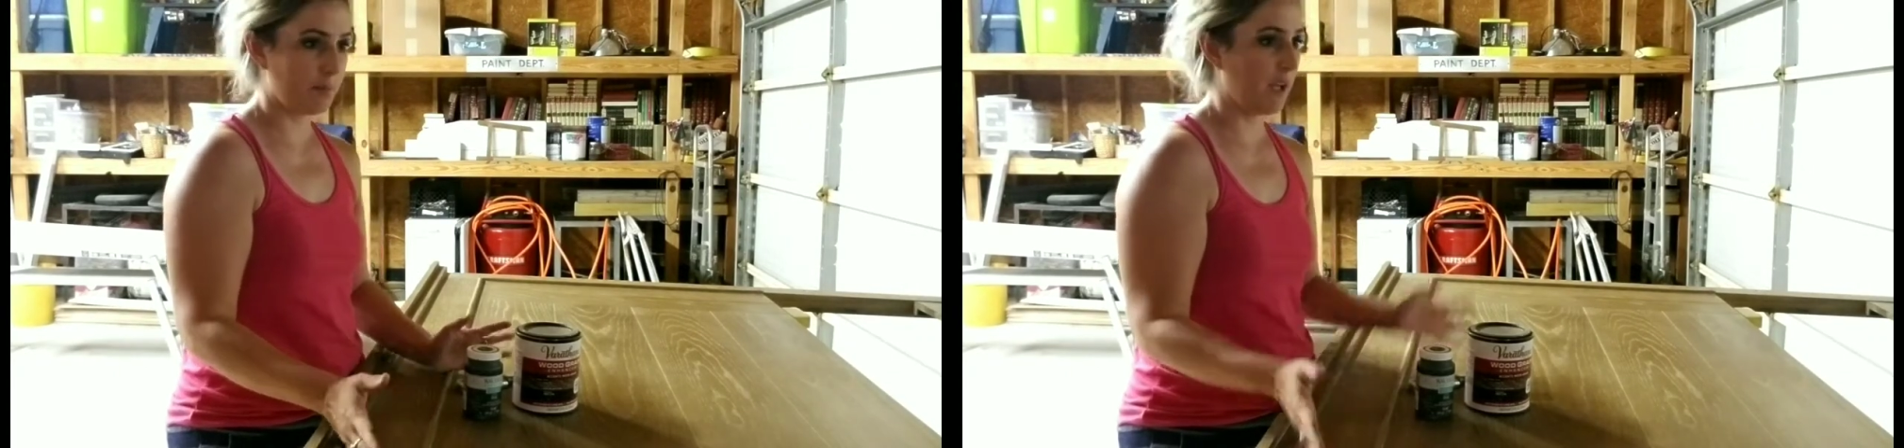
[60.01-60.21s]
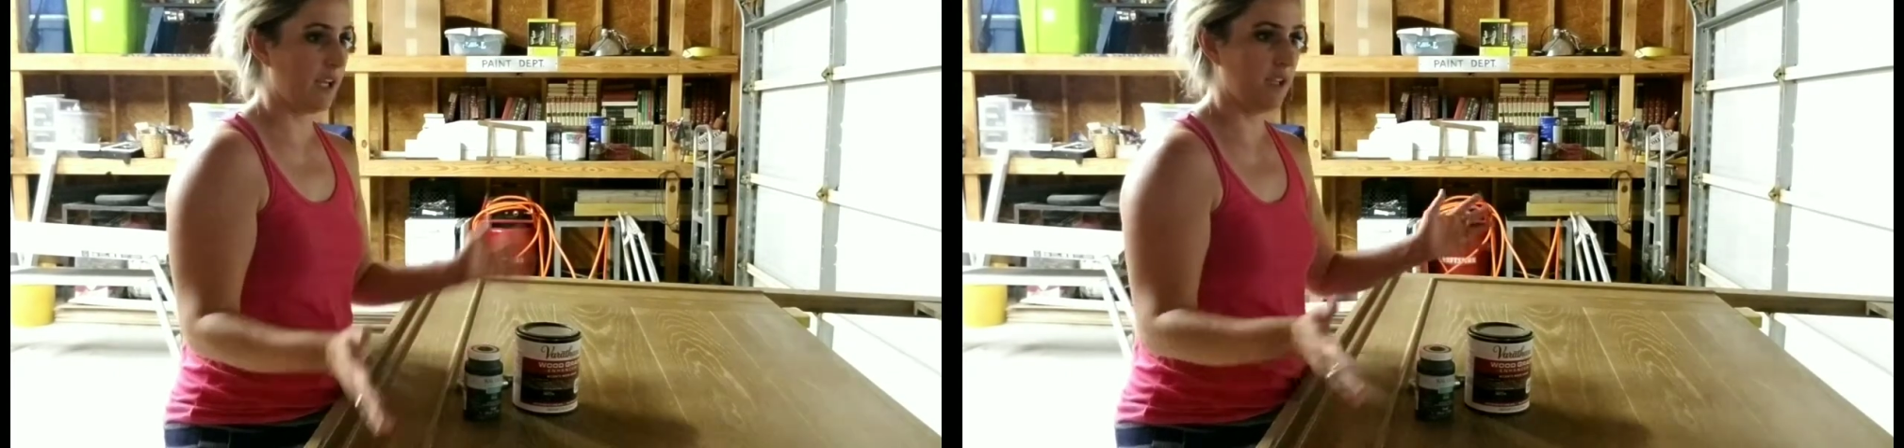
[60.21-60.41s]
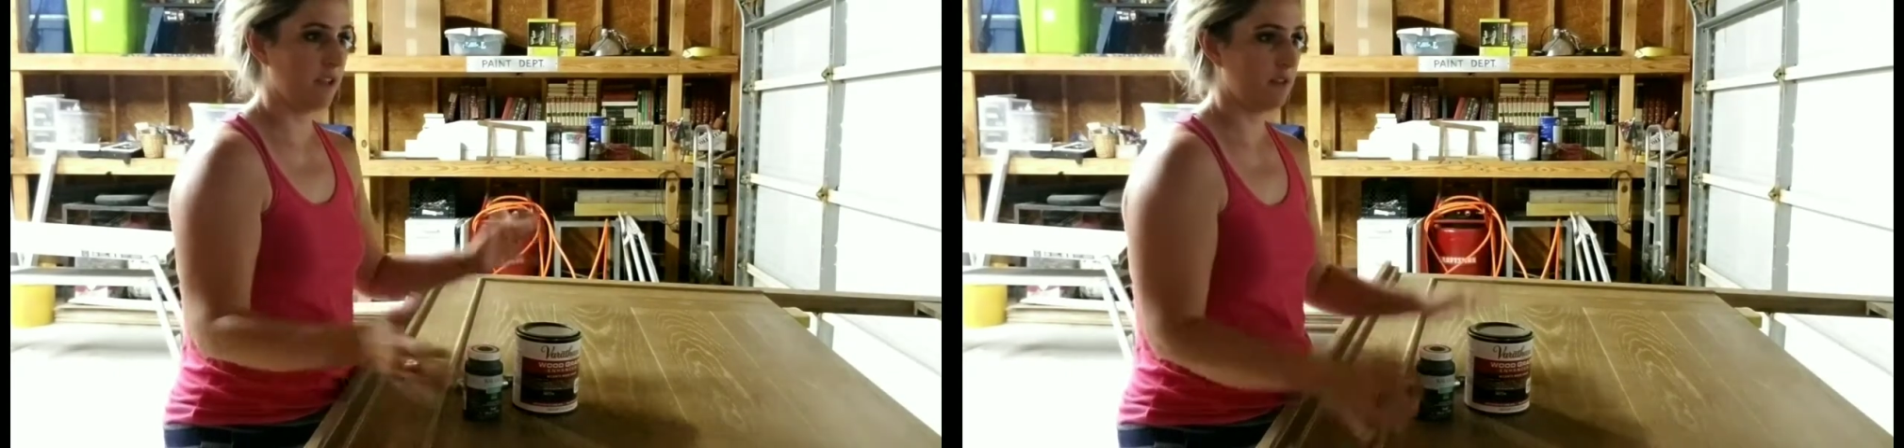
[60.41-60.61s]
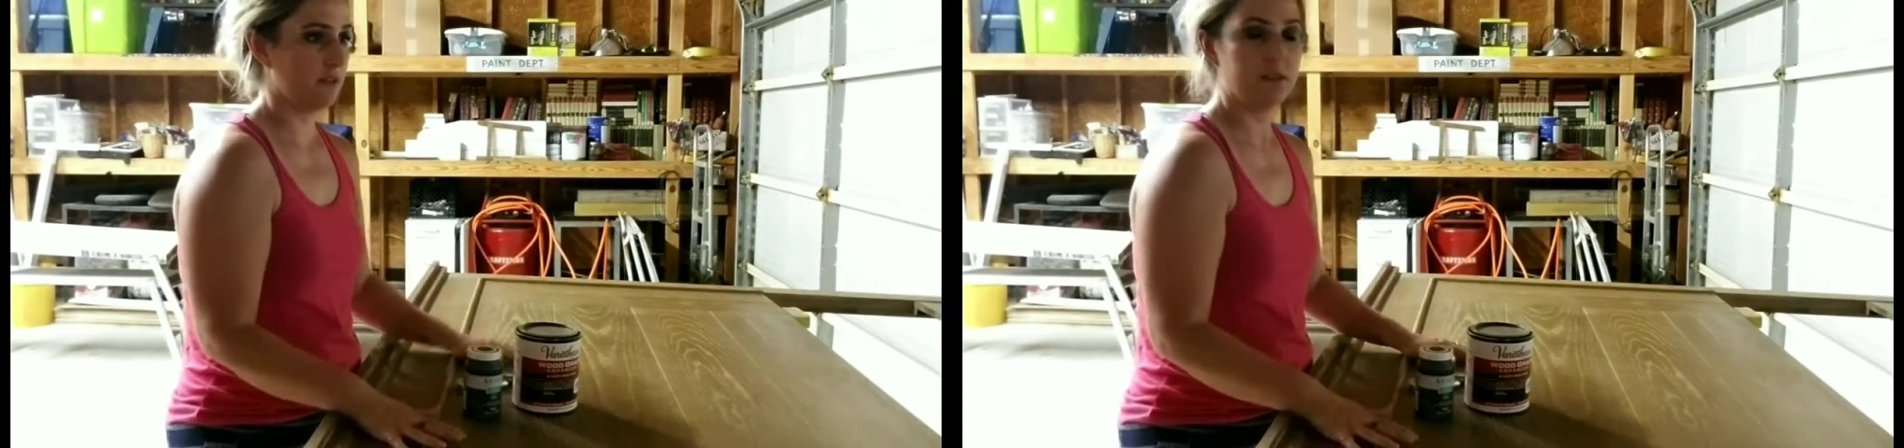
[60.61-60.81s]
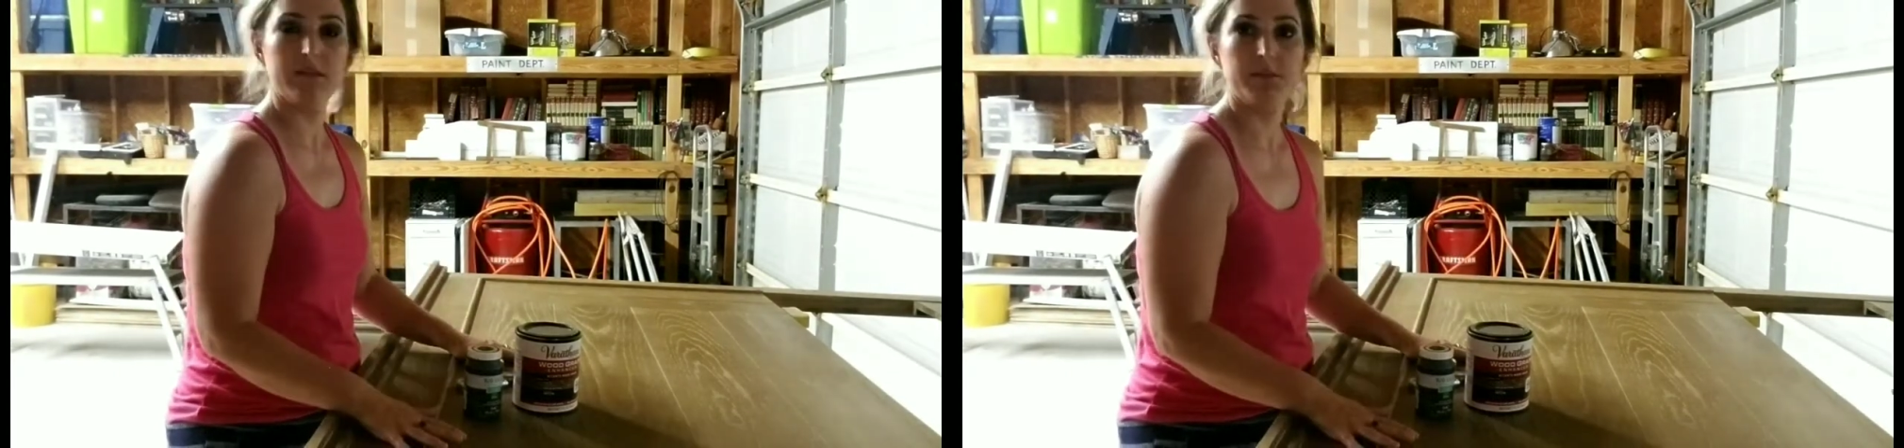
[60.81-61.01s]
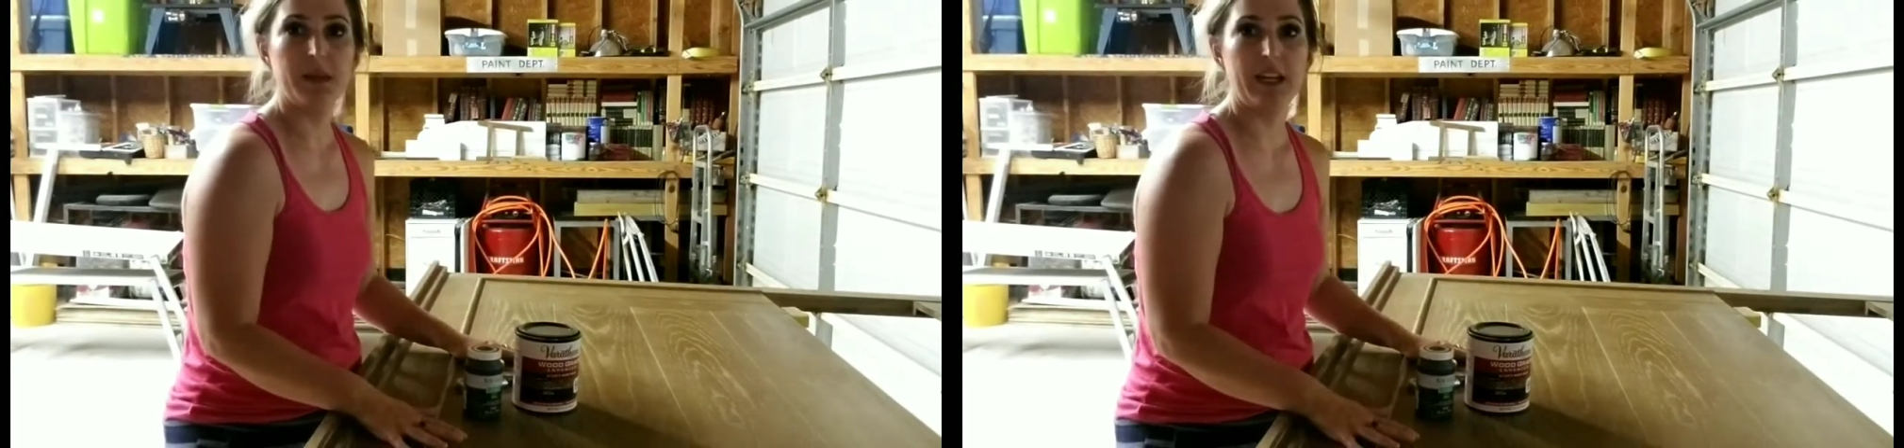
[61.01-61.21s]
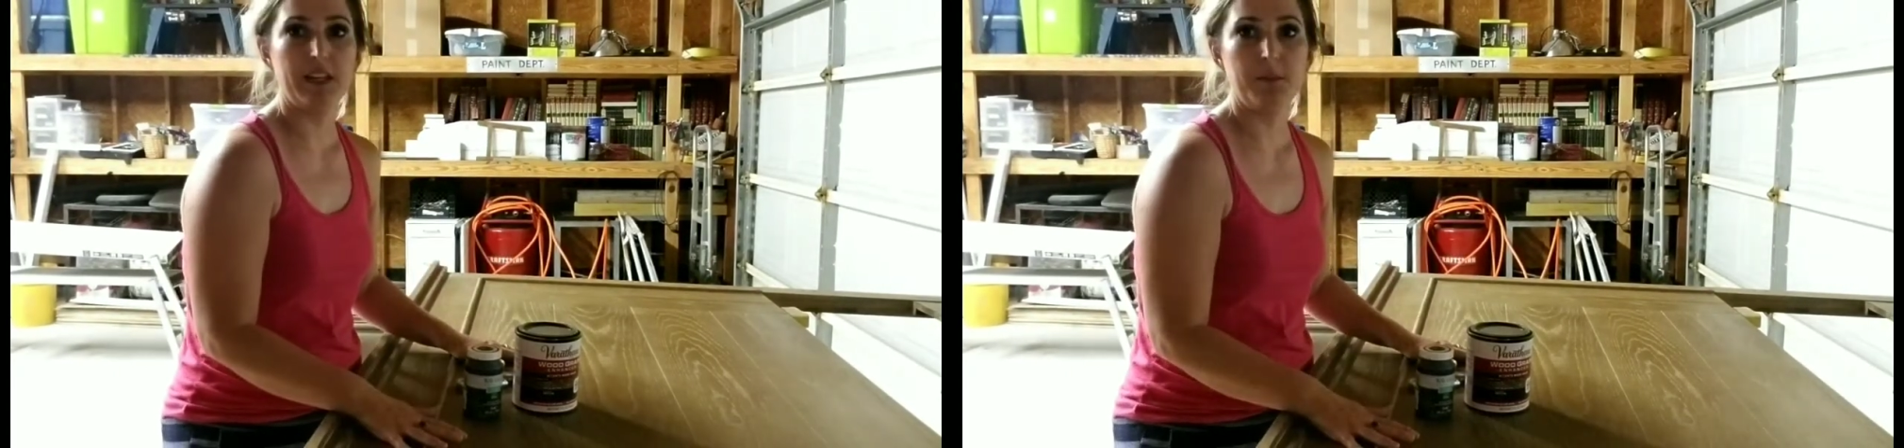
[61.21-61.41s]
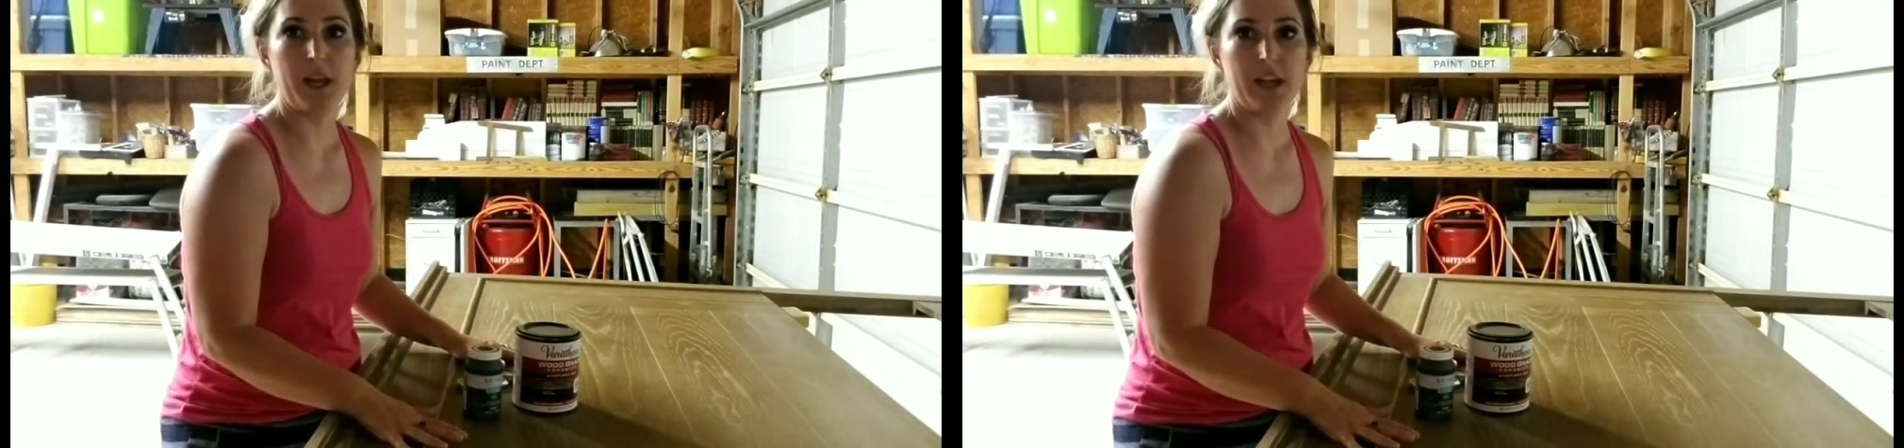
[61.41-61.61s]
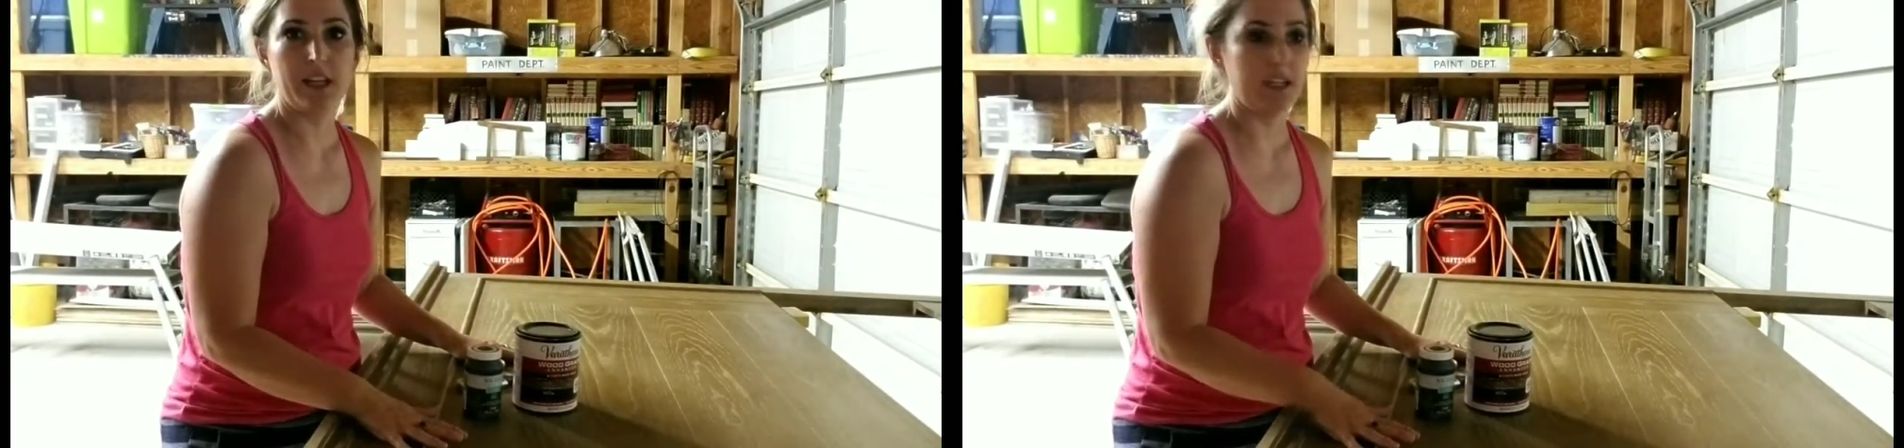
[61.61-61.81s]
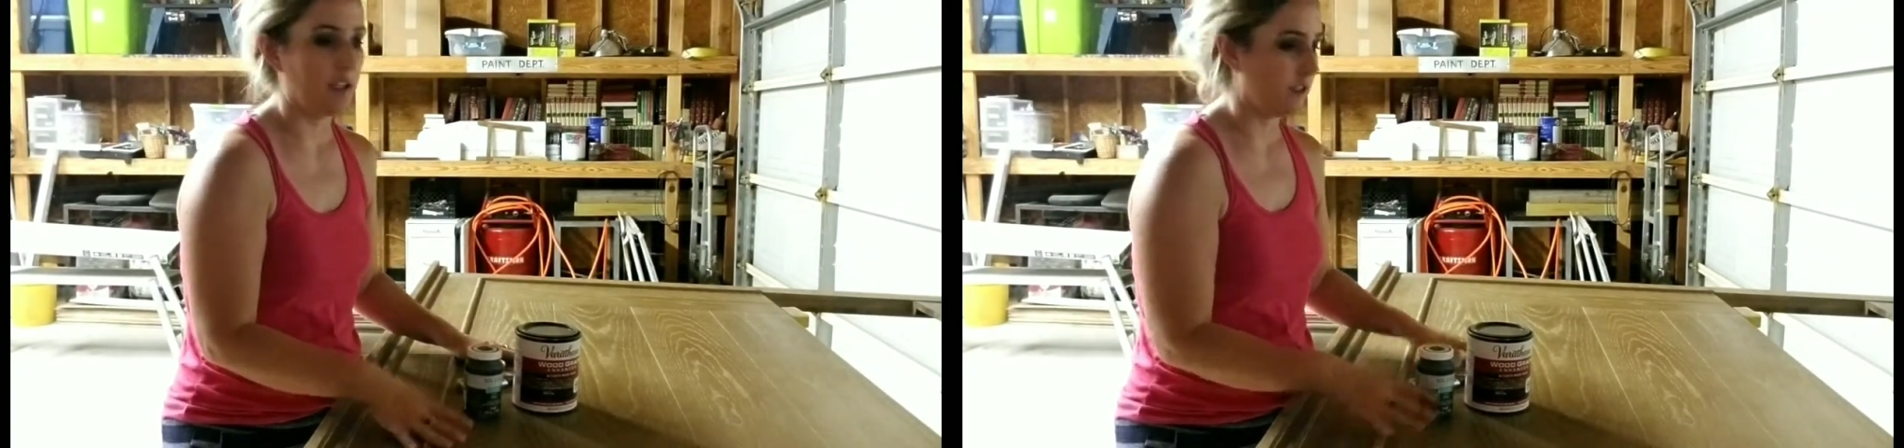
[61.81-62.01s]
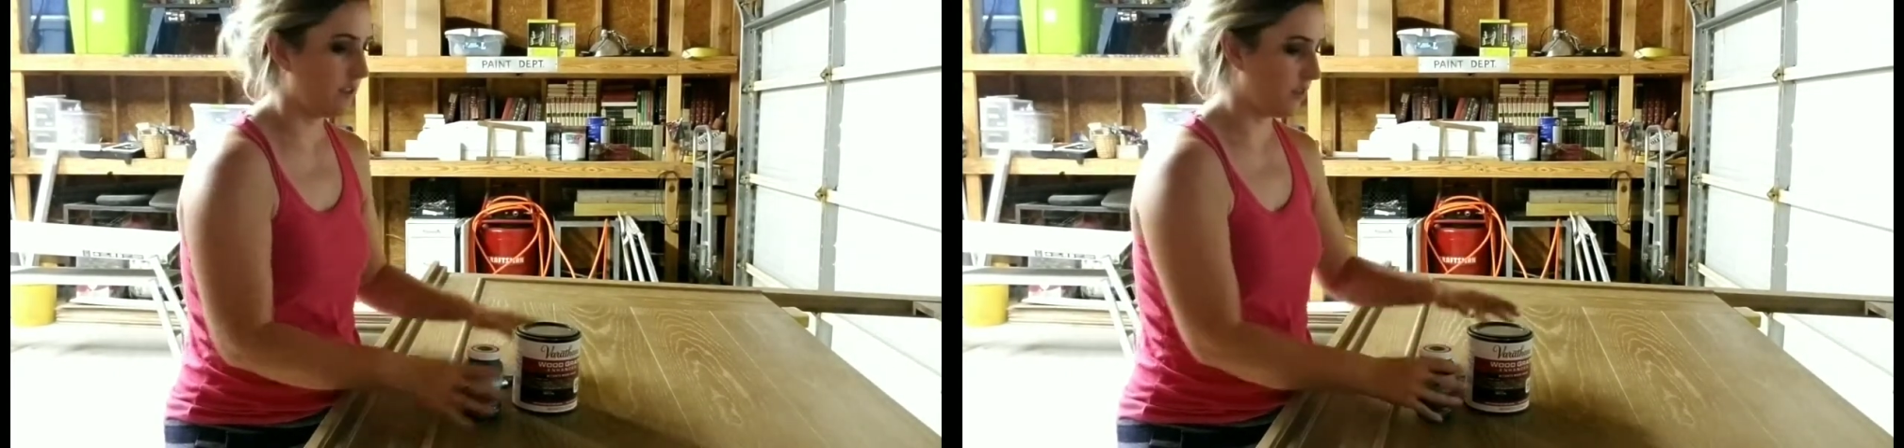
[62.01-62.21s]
paint, paint it black again.